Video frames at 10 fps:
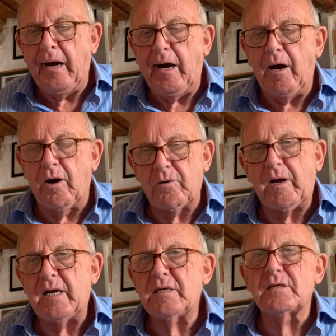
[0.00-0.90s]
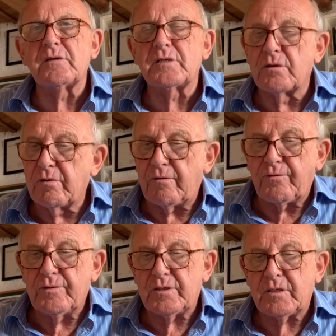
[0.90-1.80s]
All right, so there's a
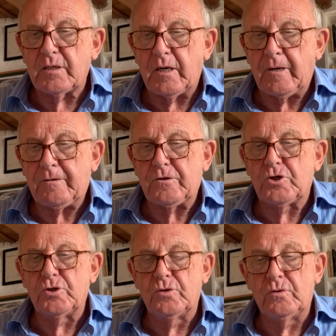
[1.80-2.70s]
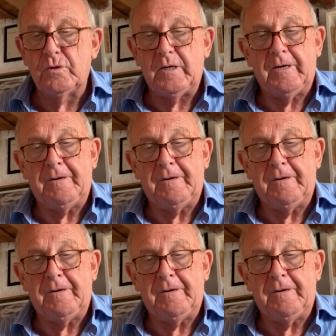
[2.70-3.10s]
reference there to